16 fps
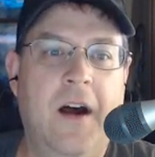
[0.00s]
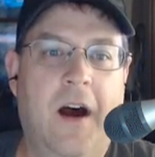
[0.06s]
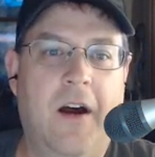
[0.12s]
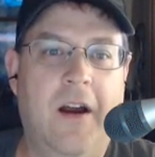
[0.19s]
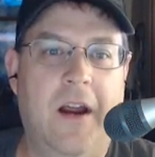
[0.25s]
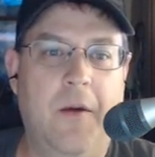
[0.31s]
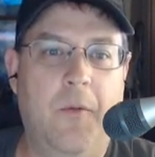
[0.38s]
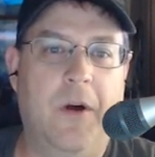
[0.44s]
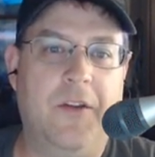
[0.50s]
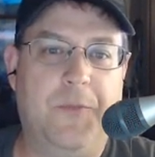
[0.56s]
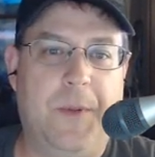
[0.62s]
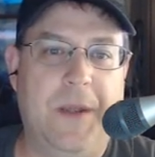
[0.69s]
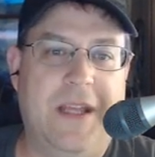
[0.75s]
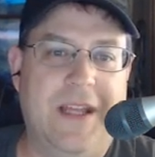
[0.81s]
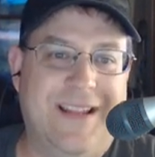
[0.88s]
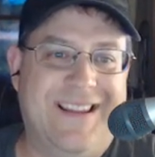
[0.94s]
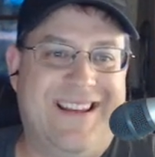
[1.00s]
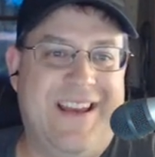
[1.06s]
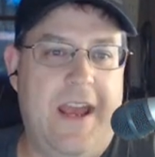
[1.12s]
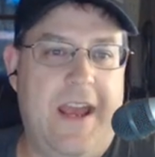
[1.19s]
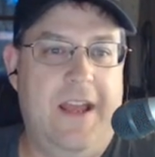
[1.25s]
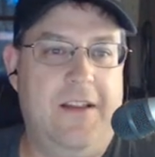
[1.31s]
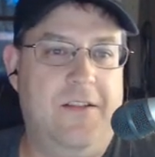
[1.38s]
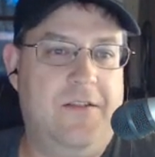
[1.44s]
All right, well, speaking of the
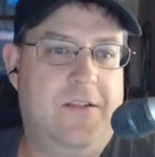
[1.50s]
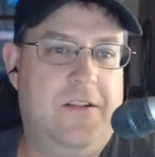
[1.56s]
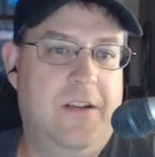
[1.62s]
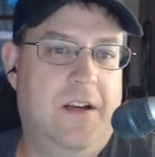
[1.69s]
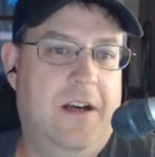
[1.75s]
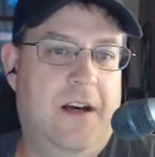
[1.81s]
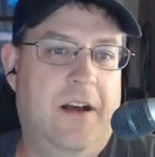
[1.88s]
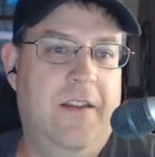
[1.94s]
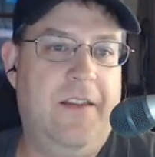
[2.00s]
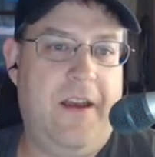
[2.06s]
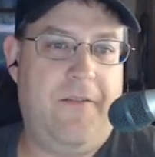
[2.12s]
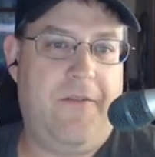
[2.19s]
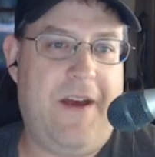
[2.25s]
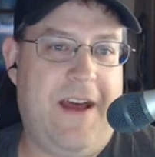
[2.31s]
Canes, they've